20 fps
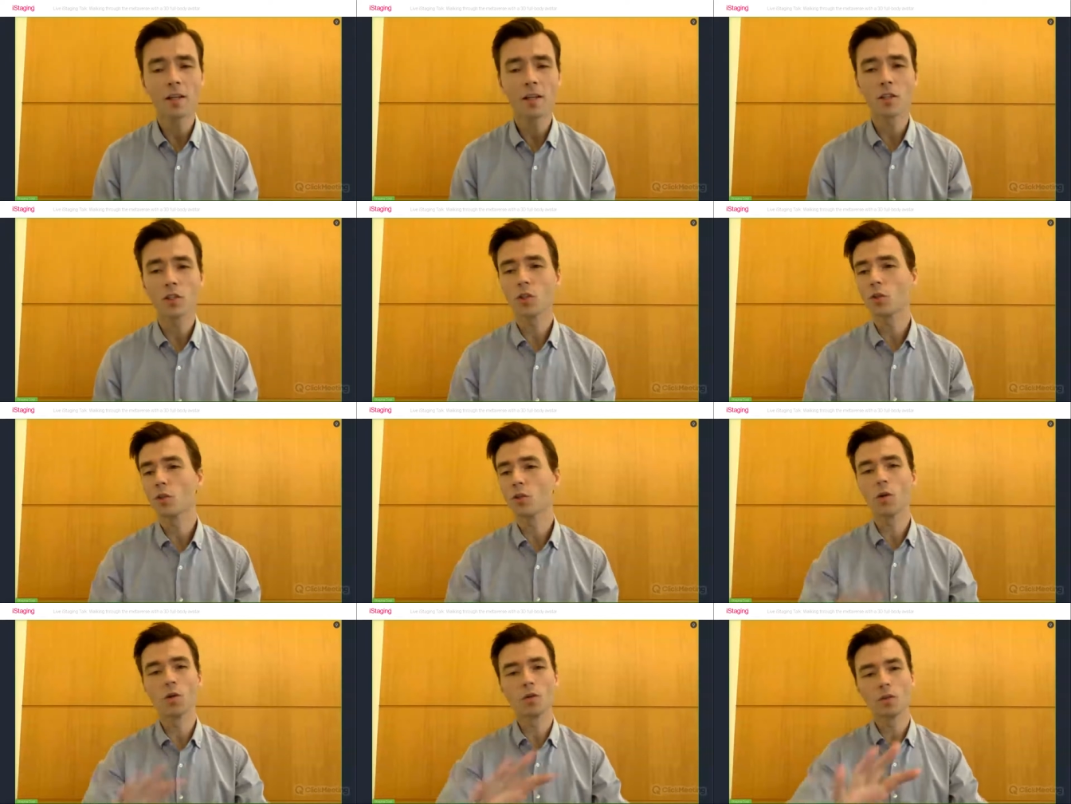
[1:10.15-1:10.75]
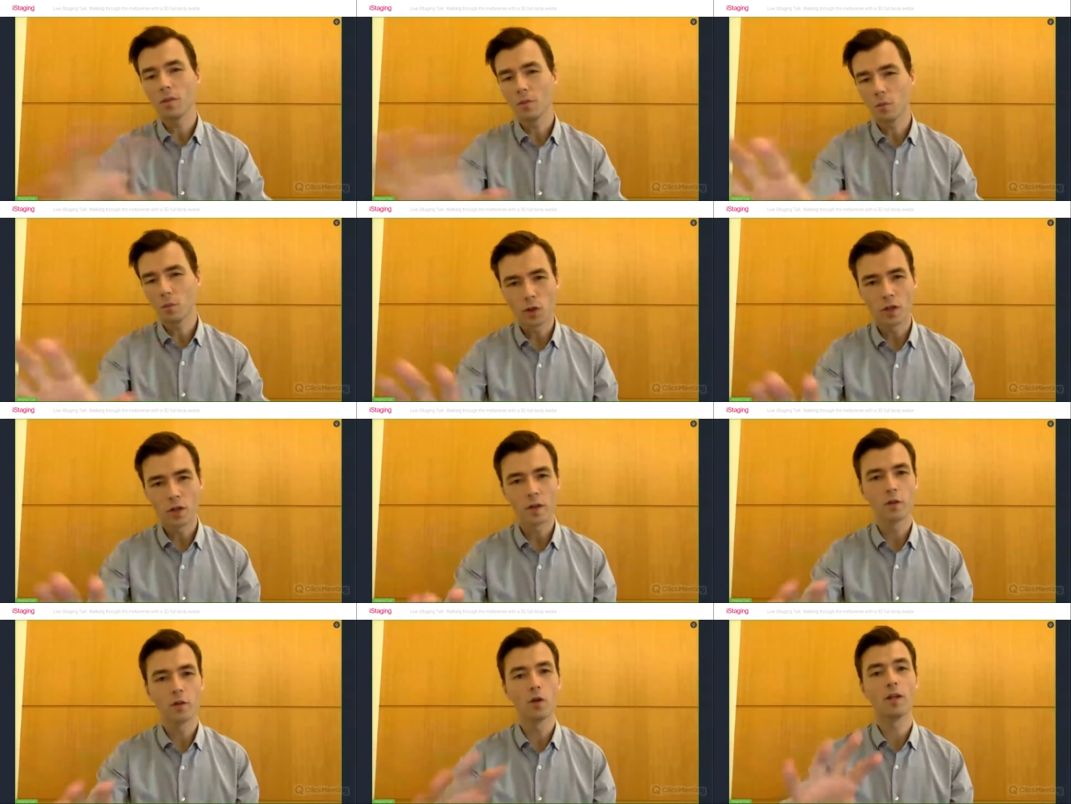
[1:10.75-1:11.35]
So don't
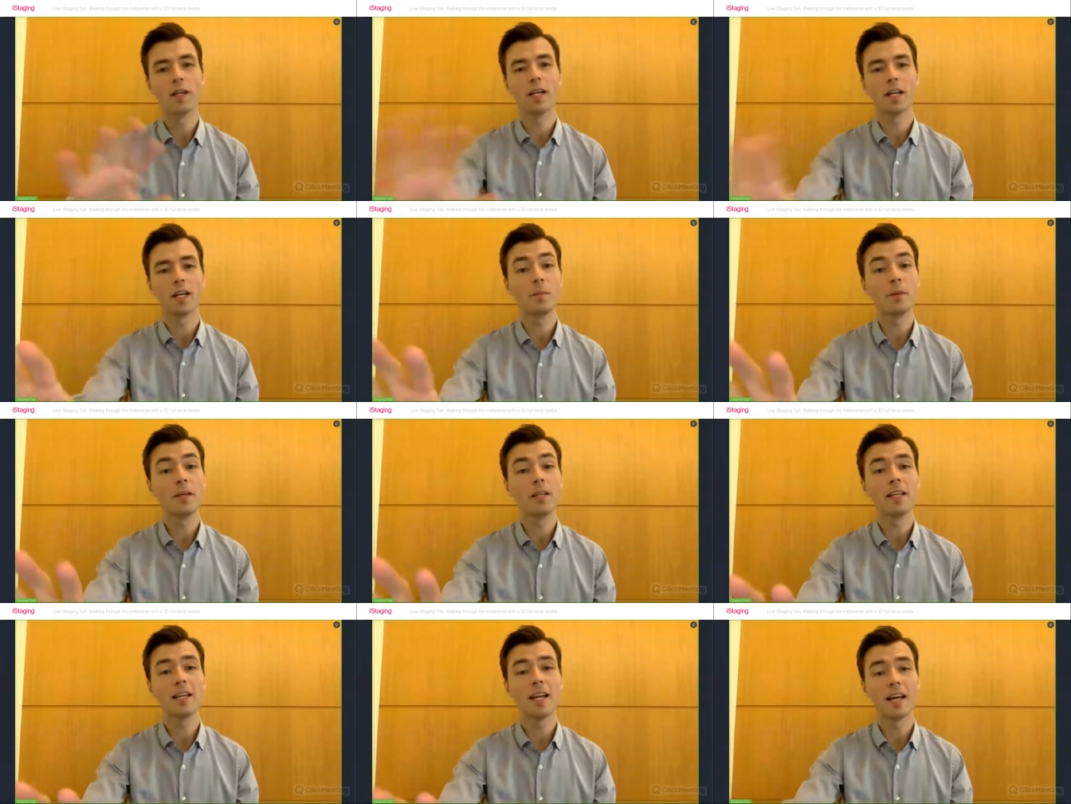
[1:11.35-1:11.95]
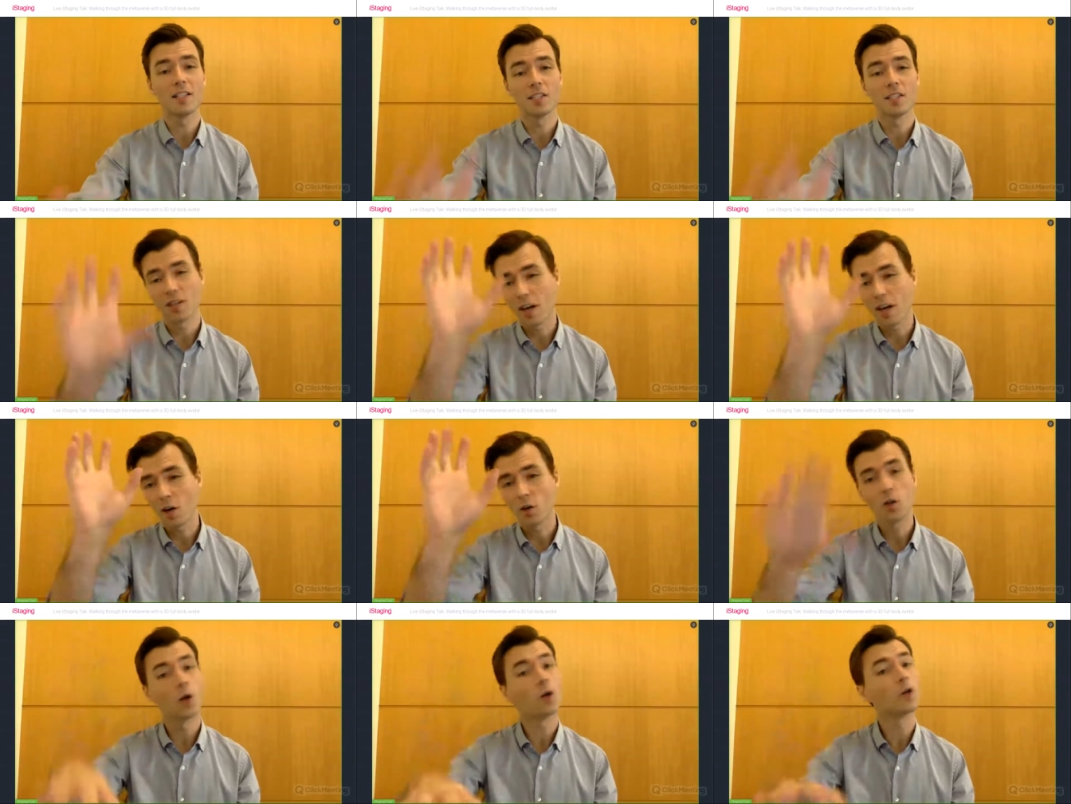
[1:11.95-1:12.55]
worry if you don't get an immediate answer.
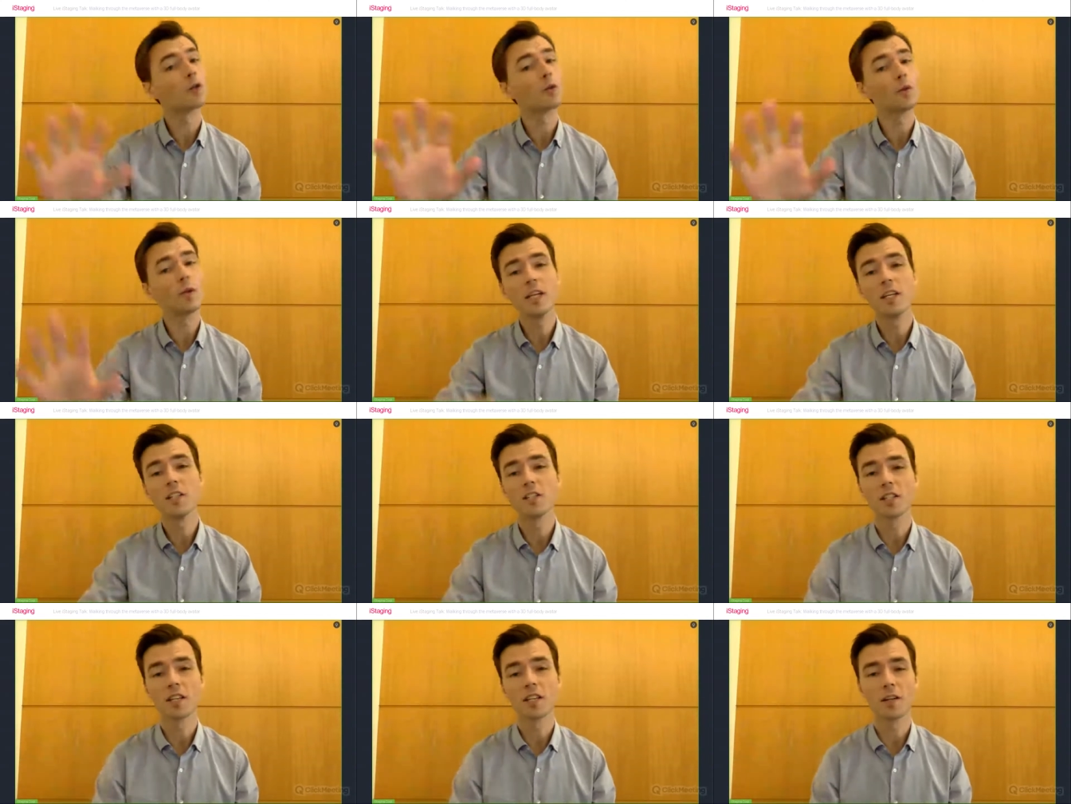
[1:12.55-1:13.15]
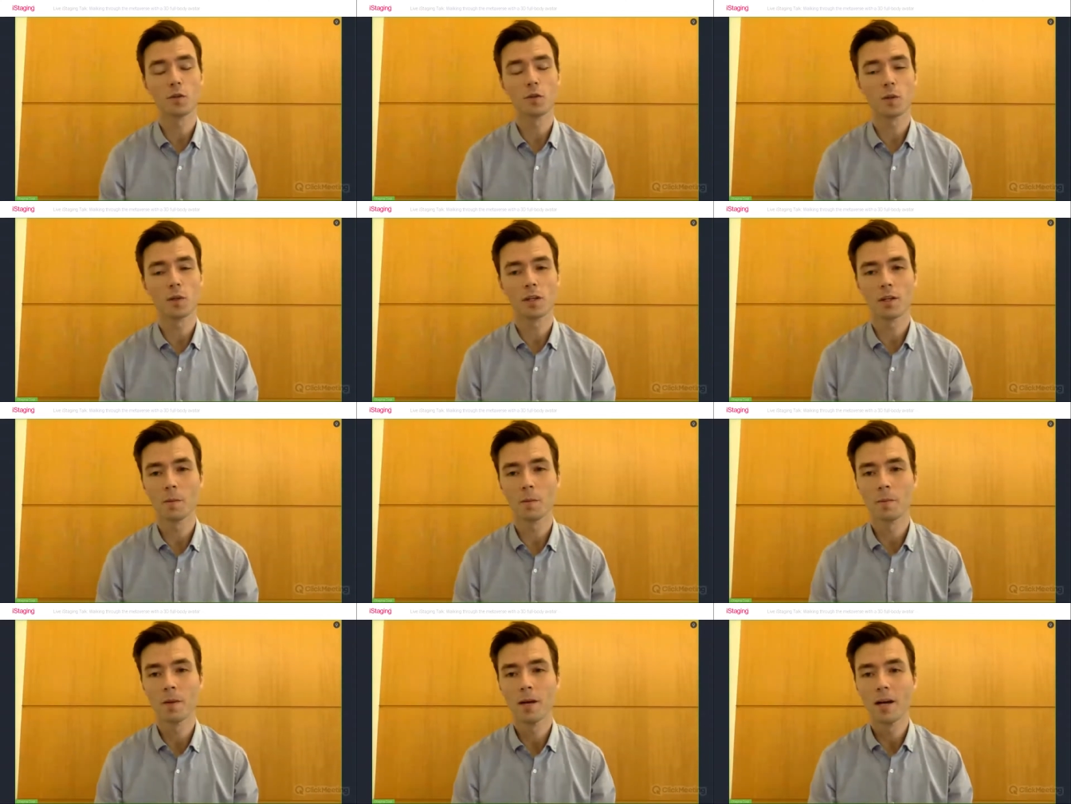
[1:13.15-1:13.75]
I'll go through each and every one of
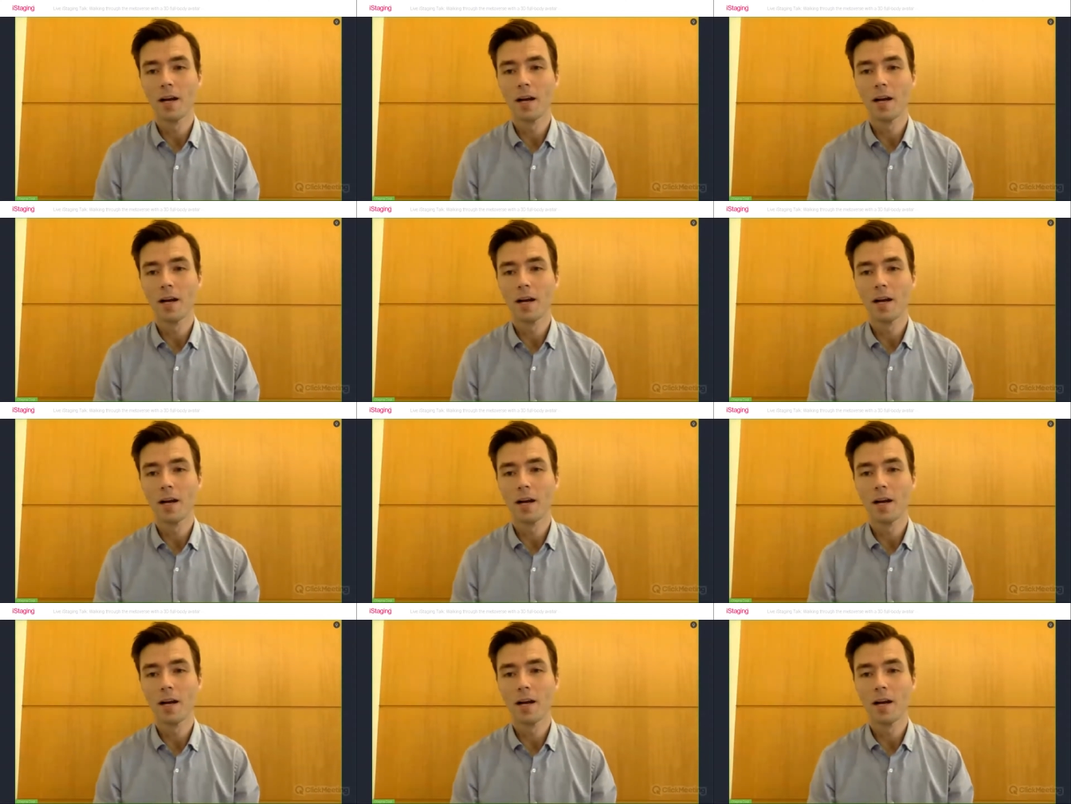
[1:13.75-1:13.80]
them